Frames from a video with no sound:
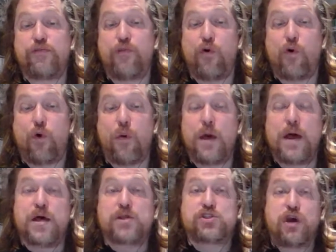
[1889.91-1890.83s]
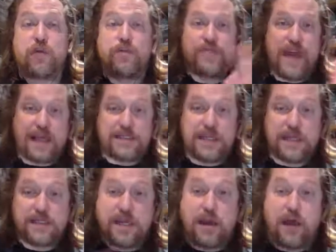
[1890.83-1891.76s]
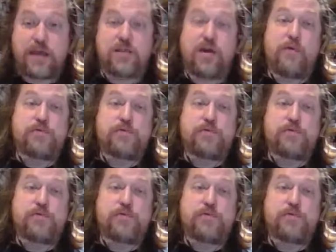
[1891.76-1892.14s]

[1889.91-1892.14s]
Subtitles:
4. So that's it tonight, though.